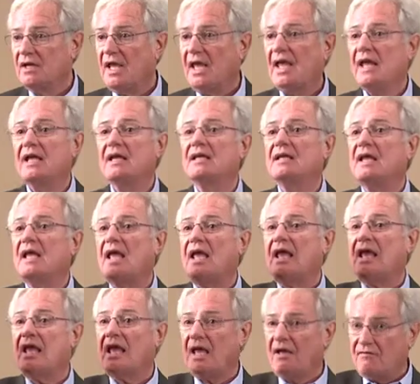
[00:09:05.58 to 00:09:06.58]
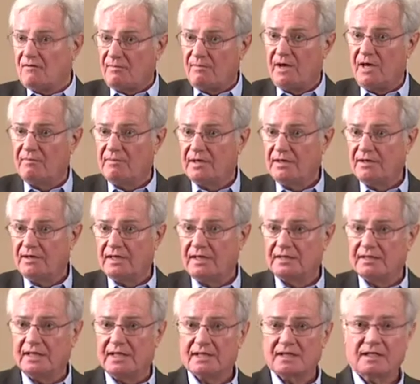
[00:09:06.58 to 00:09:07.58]
and a heavy mama
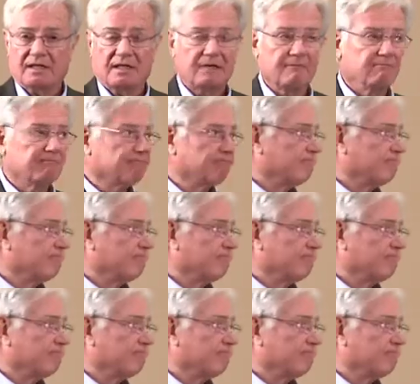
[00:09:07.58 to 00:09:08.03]
at that time.